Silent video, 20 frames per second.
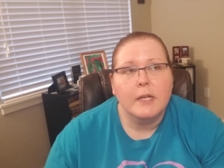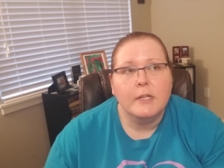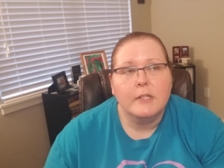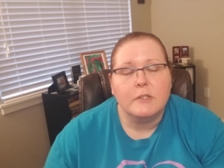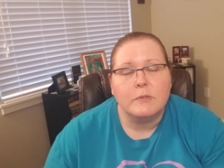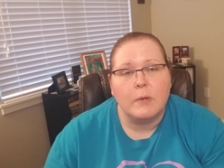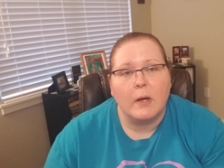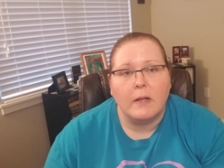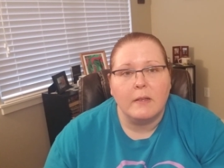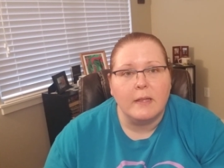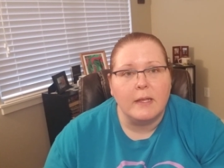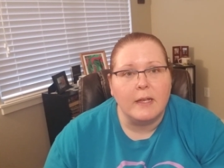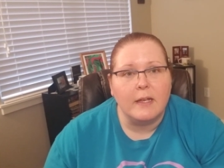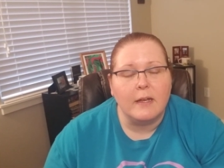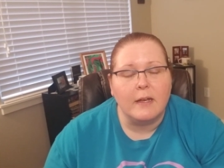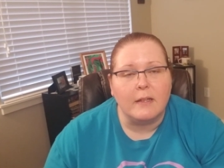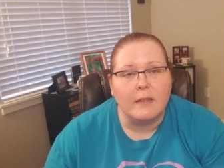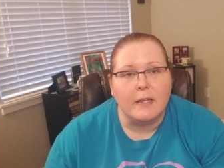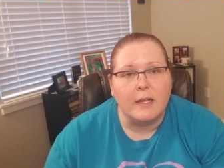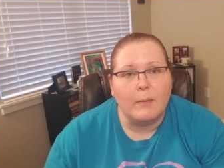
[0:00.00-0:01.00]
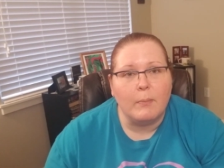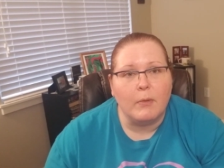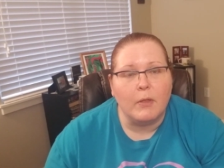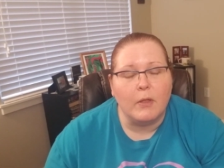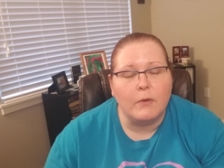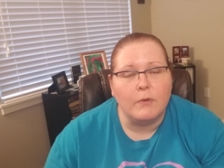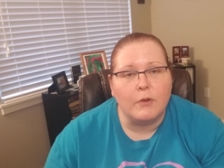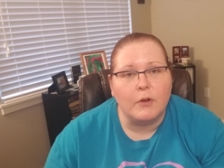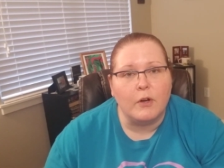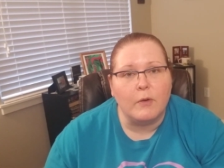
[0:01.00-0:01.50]
So I'll link a link
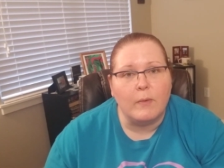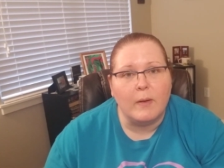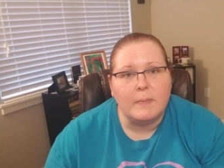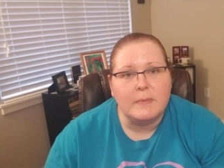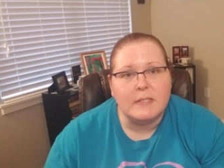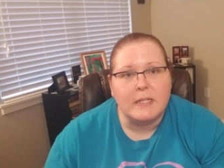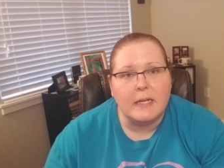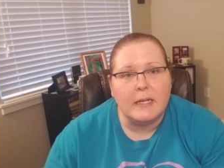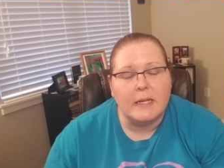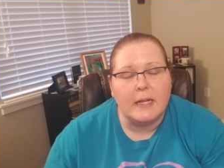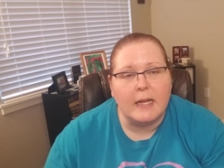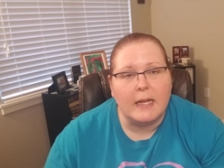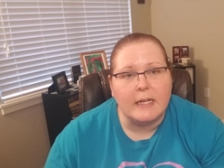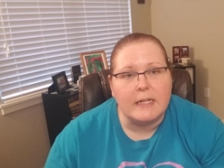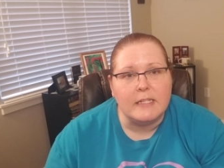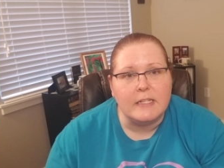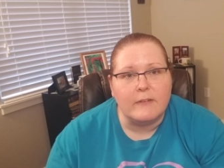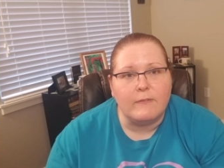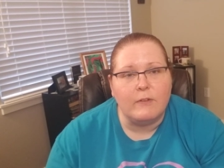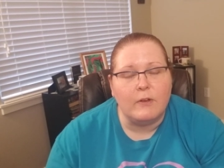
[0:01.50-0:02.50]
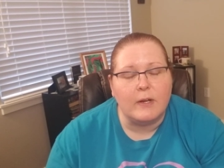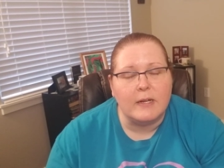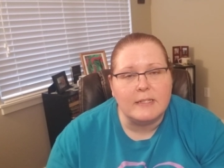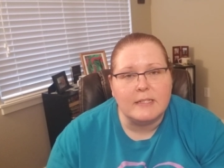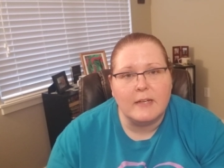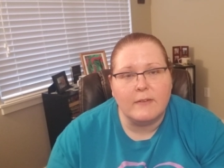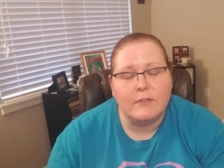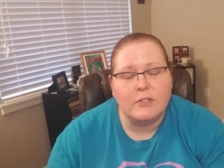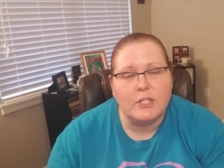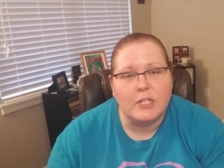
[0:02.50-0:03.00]
below to her website. And if you
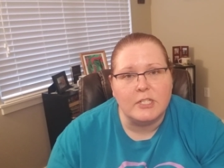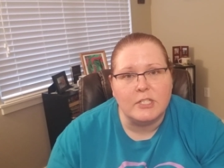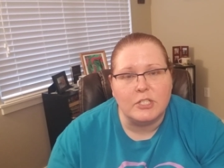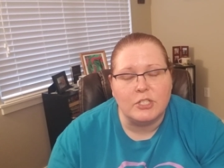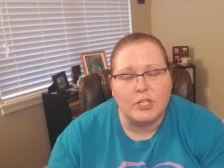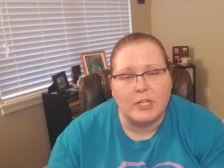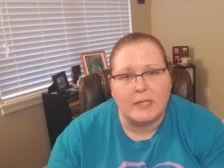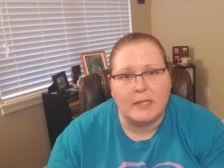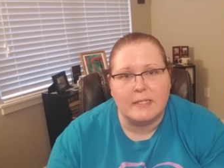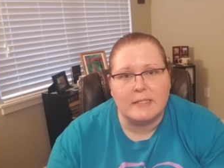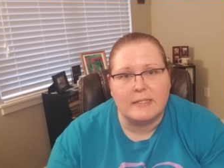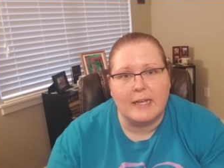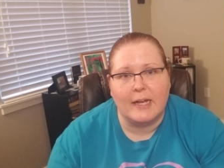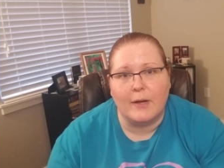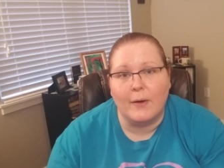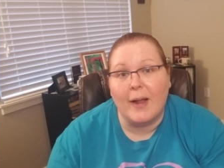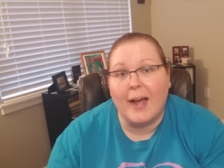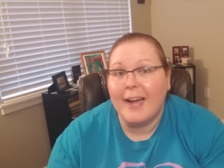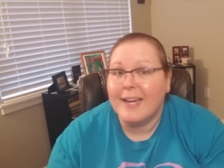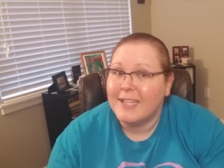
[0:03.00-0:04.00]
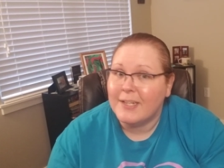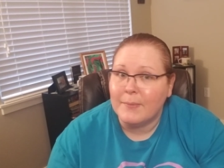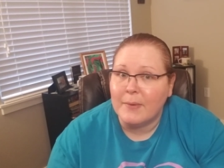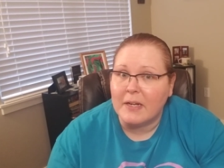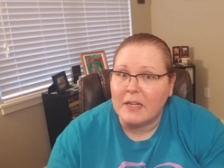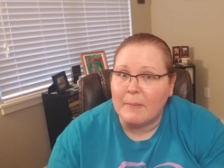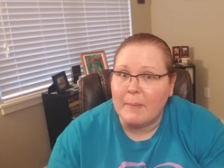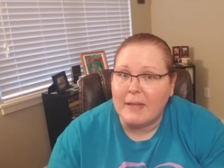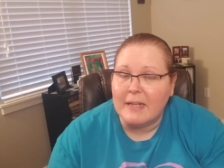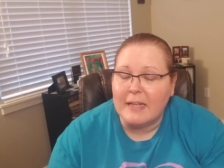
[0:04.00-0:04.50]
guys have a chance to check this out, highly
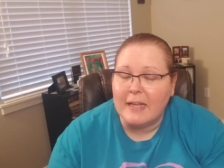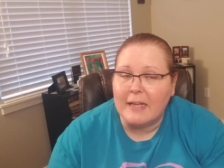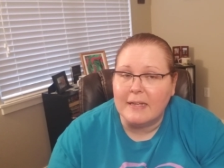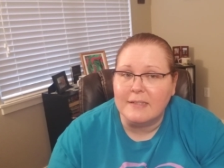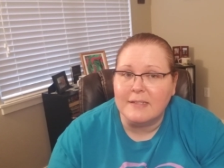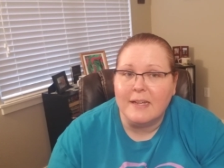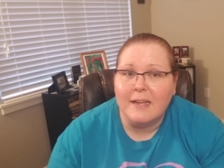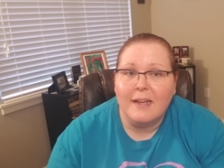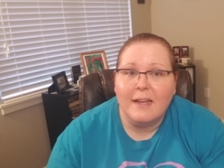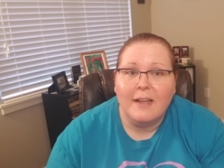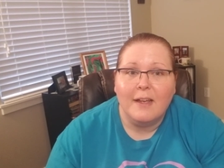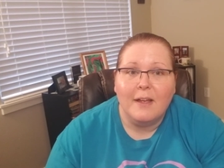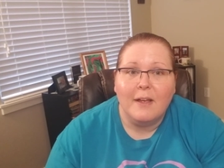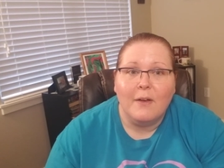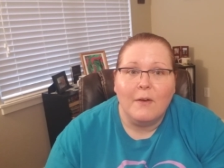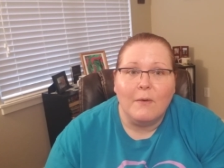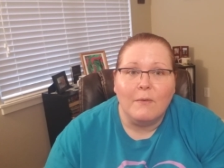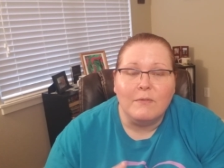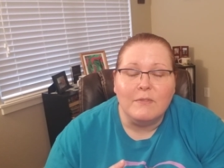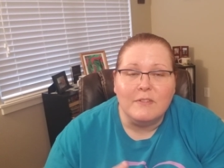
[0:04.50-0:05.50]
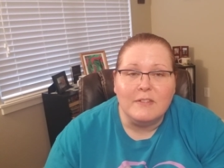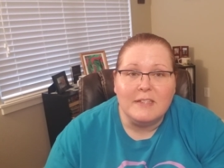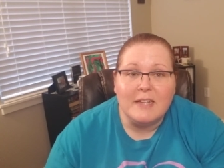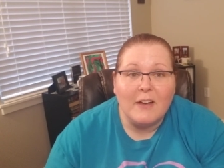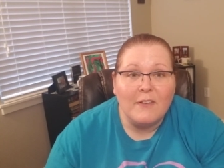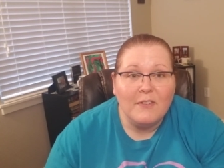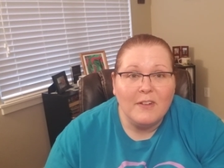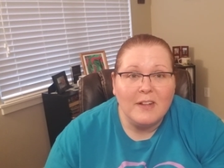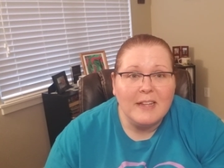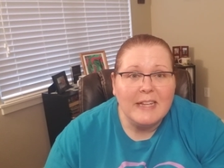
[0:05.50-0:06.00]
recommend it.
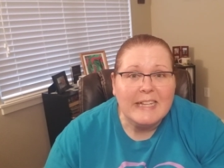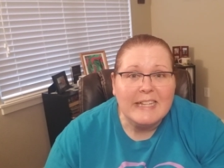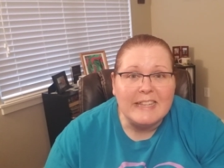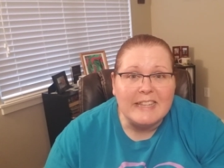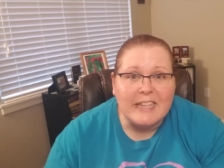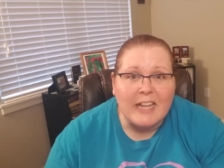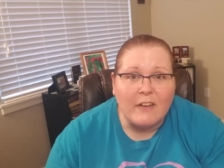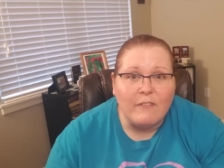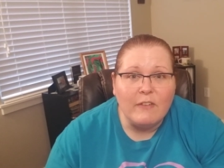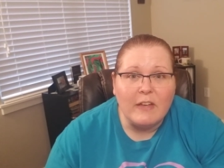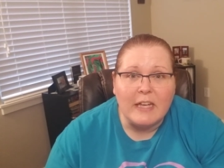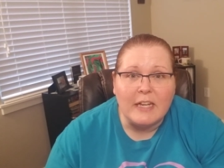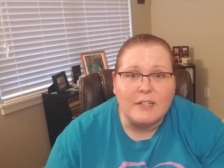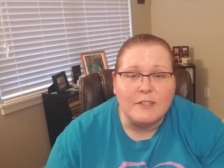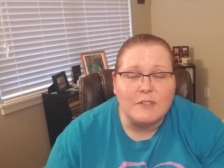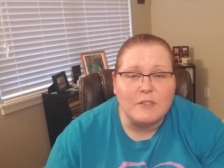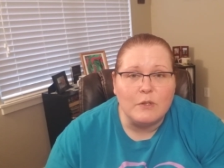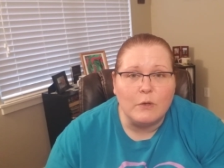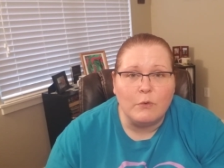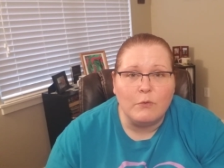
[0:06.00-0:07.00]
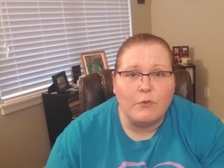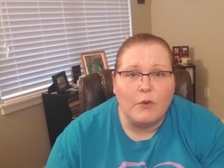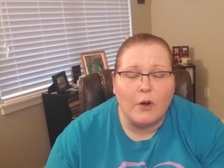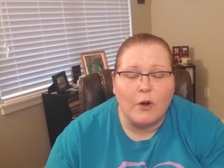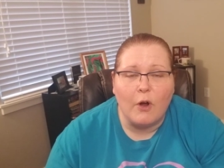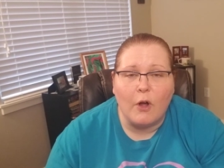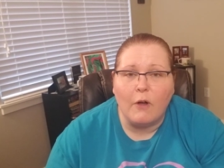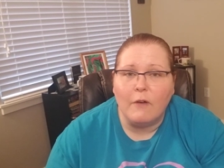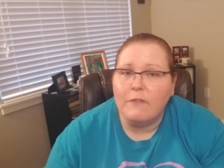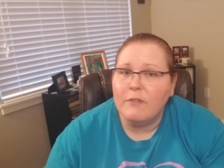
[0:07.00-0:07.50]
Definitely loving so
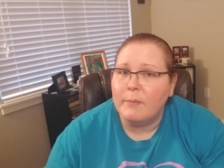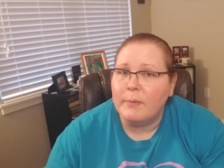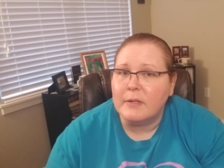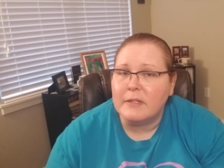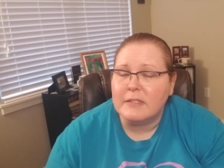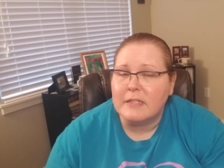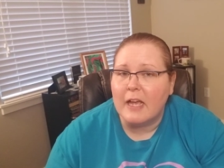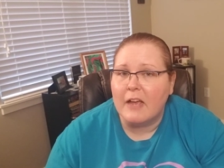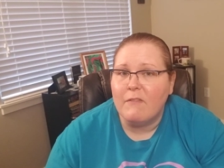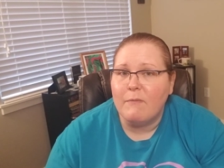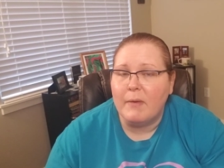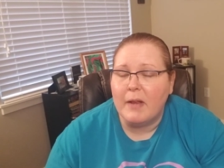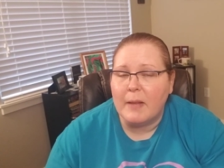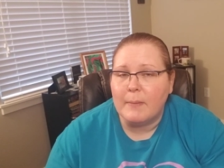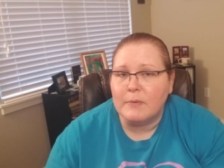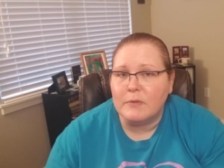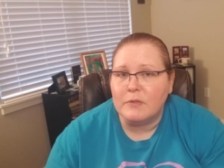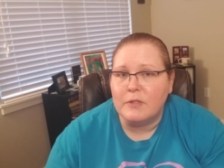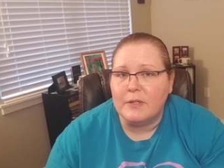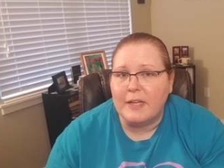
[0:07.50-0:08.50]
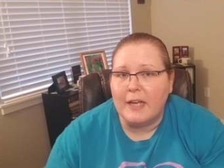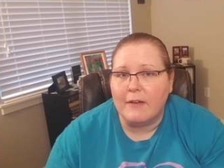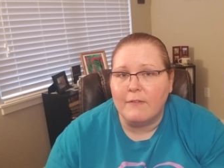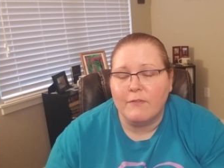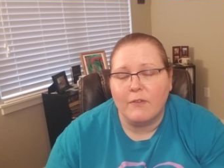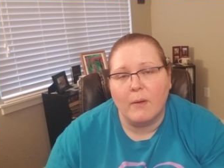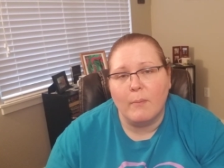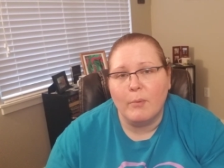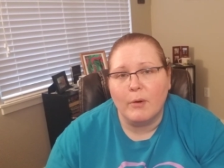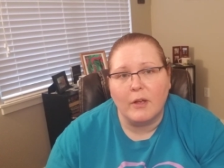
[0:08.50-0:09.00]
far all the books I have been able to get
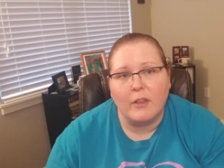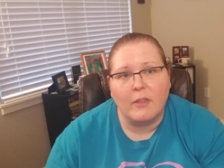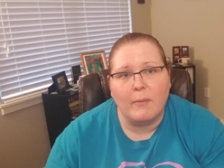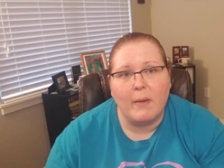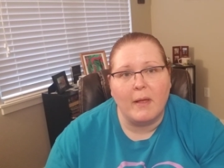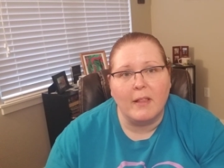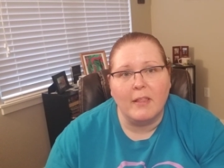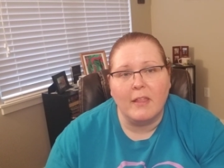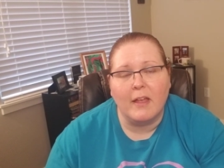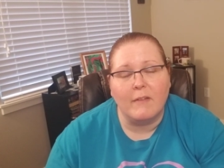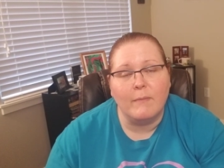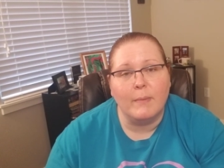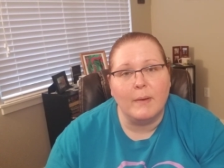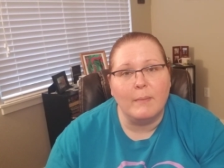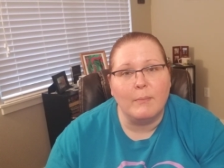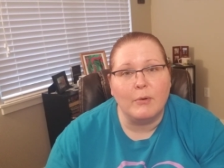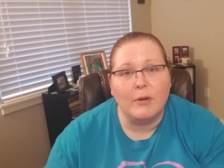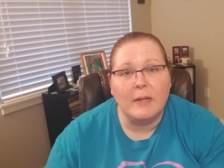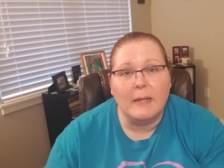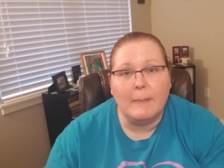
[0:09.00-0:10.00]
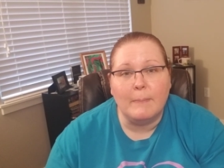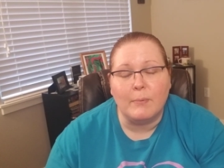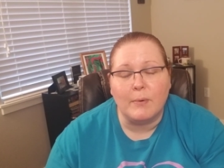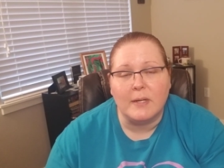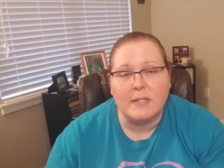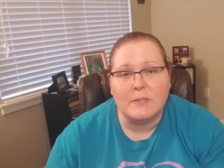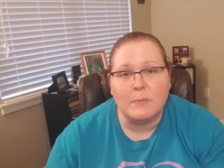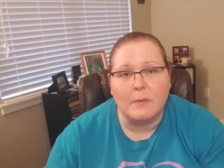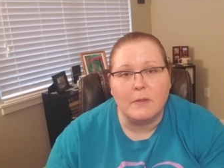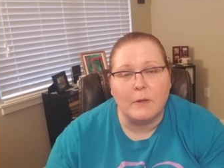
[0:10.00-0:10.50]
from Book of the Month. I've been pretty
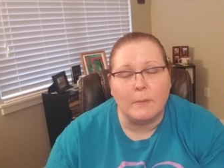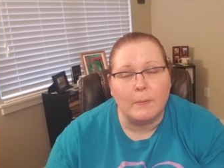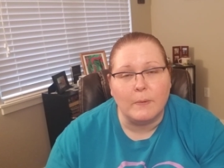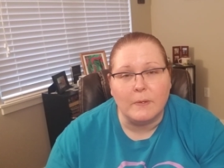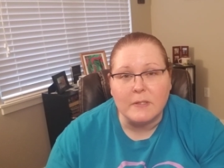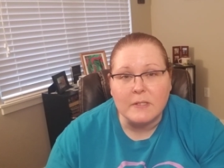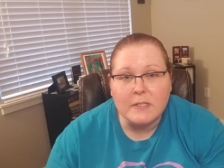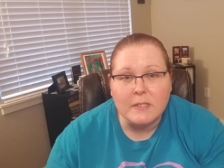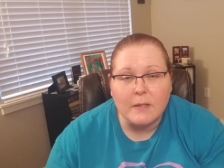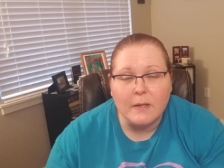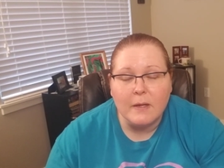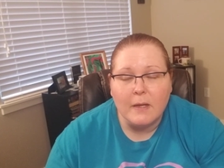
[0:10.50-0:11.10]
impressed with their books,